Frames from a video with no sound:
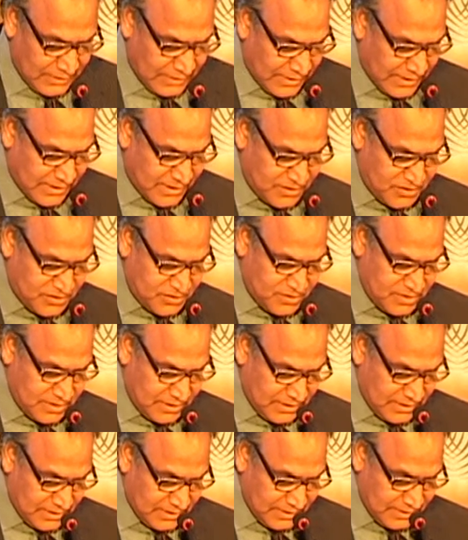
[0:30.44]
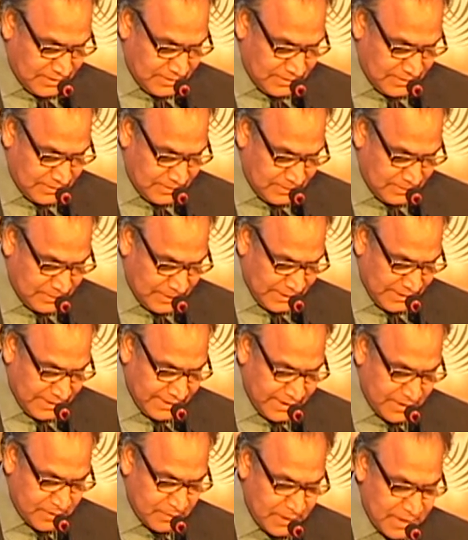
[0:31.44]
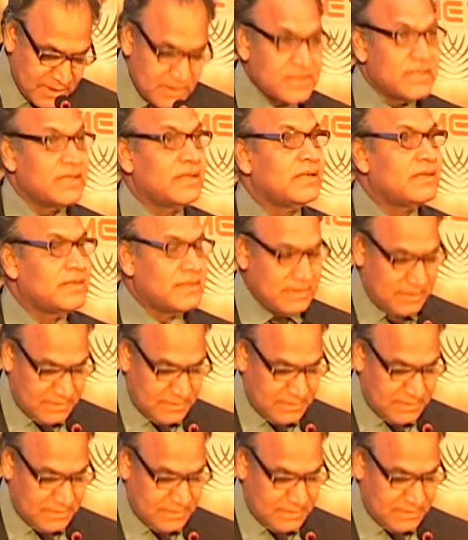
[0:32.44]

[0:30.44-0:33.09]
It is my great pleasure